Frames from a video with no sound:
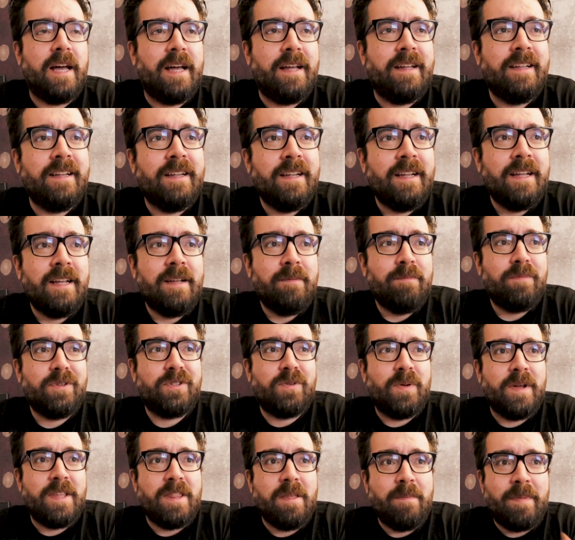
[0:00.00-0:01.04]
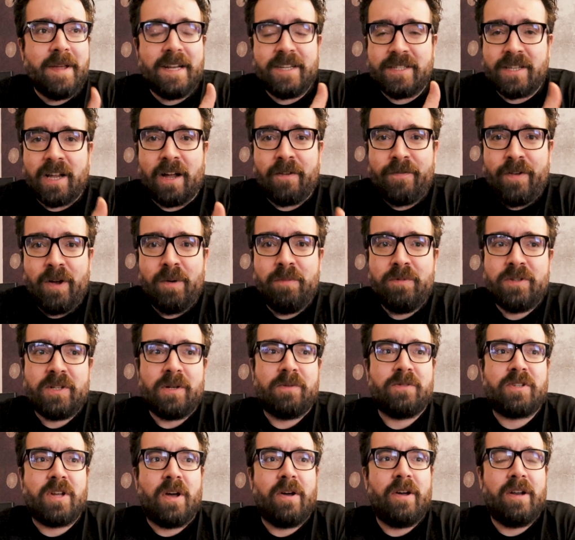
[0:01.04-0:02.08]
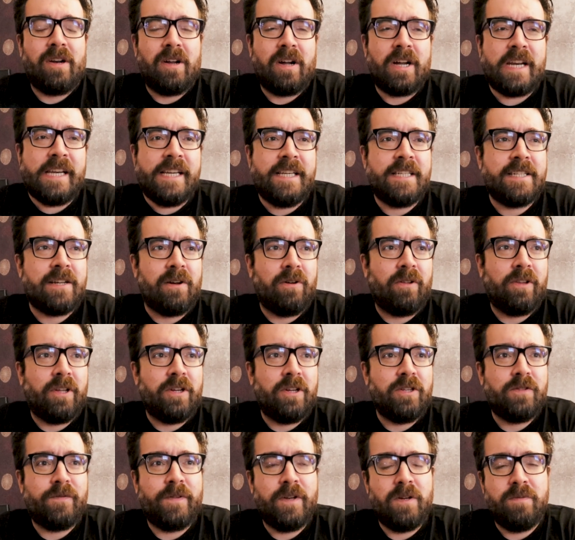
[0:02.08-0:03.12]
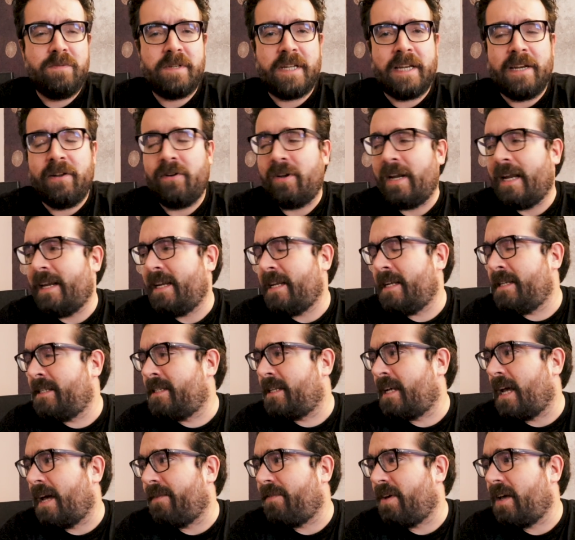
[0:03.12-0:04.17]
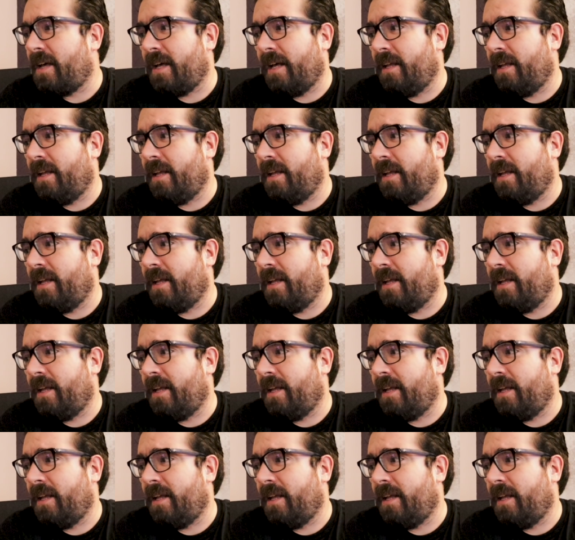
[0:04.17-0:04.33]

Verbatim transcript: the between the bits that I filmed as I was going. I need to get all those filmed and get it all edited together.